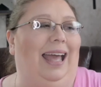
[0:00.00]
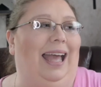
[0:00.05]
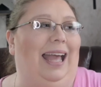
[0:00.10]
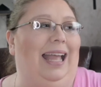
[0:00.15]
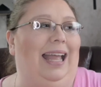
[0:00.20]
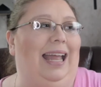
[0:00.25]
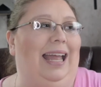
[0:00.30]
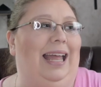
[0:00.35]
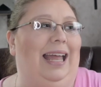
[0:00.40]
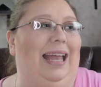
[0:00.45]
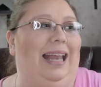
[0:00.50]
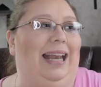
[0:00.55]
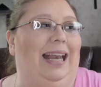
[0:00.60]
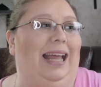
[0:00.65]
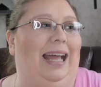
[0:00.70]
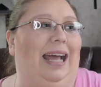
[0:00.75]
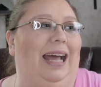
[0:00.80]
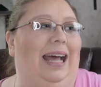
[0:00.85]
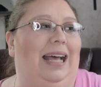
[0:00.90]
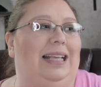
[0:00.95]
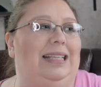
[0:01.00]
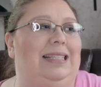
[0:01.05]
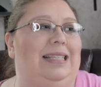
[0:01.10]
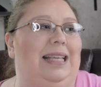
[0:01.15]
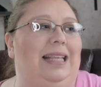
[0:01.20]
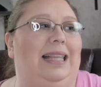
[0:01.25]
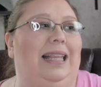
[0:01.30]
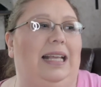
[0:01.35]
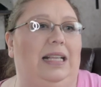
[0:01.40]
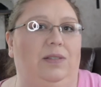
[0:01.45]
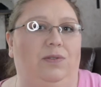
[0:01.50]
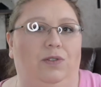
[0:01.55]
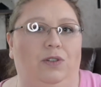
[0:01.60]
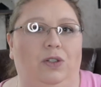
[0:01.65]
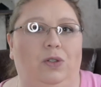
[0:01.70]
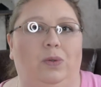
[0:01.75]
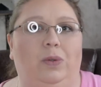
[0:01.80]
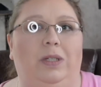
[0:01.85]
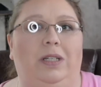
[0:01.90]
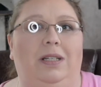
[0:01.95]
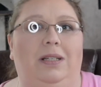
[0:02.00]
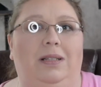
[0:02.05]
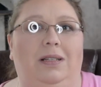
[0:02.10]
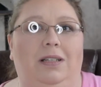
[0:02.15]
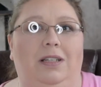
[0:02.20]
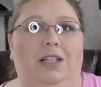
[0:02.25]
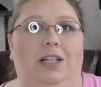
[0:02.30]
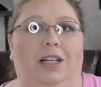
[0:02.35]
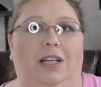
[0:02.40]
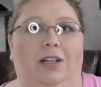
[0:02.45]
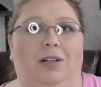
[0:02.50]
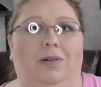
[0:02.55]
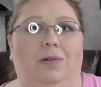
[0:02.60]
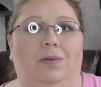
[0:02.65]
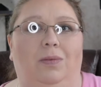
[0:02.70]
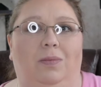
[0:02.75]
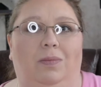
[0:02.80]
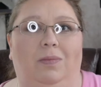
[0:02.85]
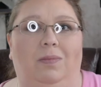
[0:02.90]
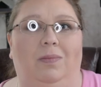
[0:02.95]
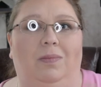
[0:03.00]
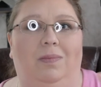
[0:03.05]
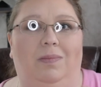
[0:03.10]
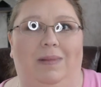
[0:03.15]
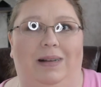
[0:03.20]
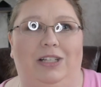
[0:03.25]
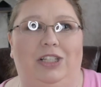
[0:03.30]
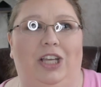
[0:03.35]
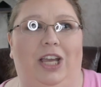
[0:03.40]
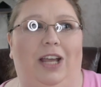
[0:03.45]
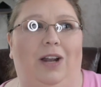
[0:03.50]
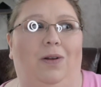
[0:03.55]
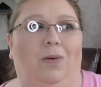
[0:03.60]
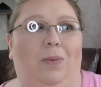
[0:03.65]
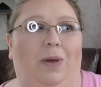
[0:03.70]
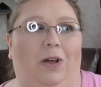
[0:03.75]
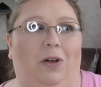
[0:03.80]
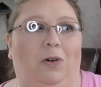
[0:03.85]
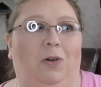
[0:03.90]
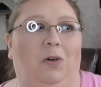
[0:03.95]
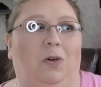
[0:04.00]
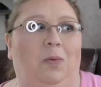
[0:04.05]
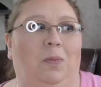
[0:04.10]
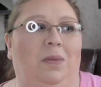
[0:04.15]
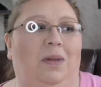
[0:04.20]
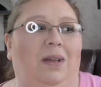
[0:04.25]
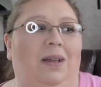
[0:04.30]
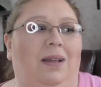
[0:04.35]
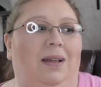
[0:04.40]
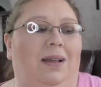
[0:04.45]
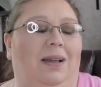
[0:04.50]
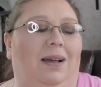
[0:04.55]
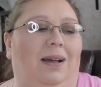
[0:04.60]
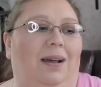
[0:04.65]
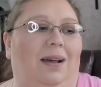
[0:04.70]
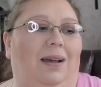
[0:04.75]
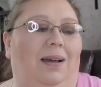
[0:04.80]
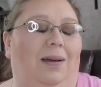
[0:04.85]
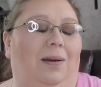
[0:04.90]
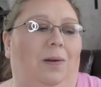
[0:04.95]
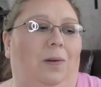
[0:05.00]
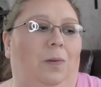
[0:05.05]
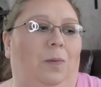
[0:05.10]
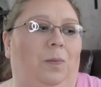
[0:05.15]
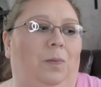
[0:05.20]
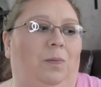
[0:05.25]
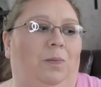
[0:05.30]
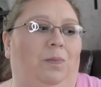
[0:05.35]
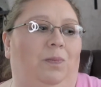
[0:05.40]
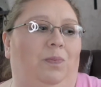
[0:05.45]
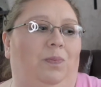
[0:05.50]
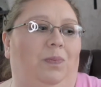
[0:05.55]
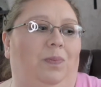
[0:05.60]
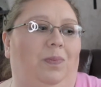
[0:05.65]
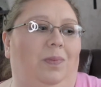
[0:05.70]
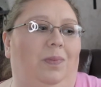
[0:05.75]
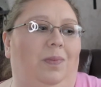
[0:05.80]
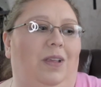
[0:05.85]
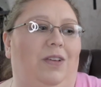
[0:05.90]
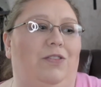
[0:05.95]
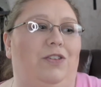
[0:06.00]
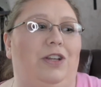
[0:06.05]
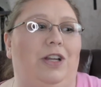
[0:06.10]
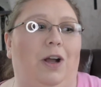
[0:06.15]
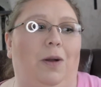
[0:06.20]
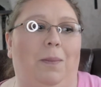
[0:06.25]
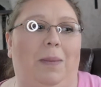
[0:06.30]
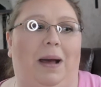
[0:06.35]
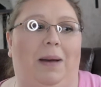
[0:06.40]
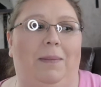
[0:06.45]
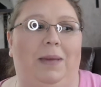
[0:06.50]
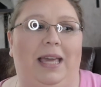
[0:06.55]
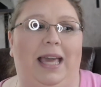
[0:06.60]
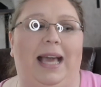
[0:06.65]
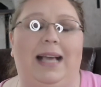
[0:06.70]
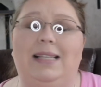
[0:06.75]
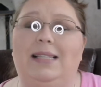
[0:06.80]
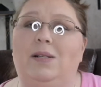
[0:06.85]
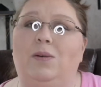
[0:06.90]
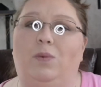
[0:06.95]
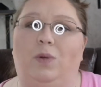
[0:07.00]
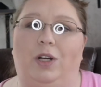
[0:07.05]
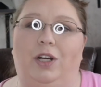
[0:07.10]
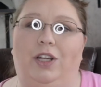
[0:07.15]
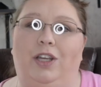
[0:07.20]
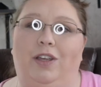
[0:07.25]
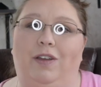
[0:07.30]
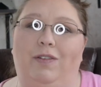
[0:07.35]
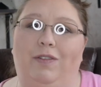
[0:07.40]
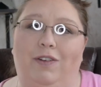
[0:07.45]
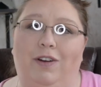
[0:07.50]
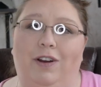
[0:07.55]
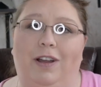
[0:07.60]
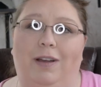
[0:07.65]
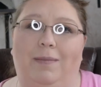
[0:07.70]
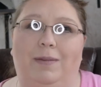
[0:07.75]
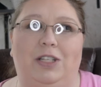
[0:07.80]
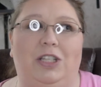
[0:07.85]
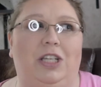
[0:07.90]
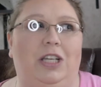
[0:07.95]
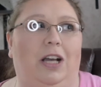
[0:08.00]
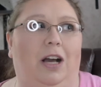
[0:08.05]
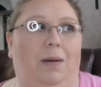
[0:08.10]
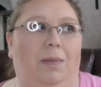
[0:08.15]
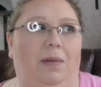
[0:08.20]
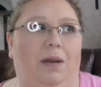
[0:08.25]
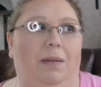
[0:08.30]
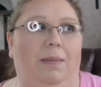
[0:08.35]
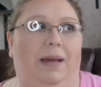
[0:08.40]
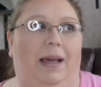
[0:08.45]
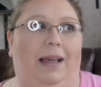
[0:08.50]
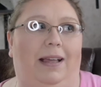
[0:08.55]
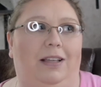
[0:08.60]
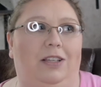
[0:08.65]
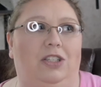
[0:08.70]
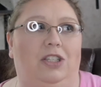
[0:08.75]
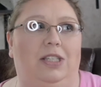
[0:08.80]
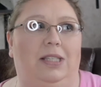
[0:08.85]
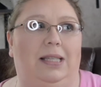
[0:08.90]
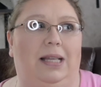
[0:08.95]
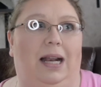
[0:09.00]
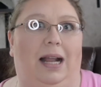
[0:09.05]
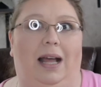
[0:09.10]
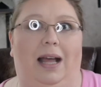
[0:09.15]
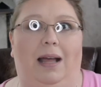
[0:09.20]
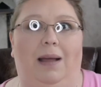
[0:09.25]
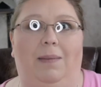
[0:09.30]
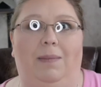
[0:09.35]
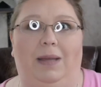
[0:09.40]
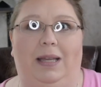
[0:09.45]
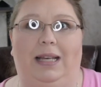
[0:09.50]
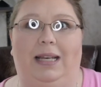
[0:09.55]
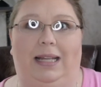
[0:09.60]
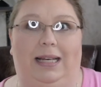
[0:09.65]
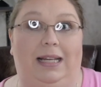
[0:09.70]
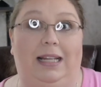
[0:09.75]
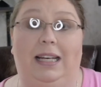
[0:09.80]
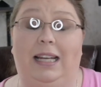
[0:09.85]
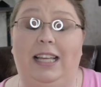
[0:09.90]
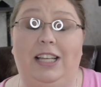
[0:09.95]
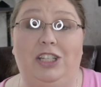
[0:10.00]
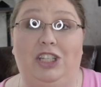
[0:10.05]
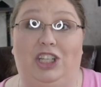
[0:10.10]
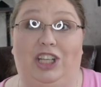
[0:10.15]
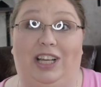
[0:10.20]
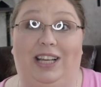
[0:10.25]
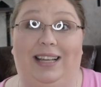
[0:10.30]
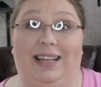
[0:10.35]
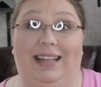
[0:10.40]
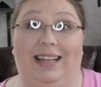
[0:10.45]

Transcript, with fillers: And I said, thanks for joining, you know, my channel. Welcome. Um, if you don't mind me asking, where are you from? And she commented back and she said, I'm in Indonesia.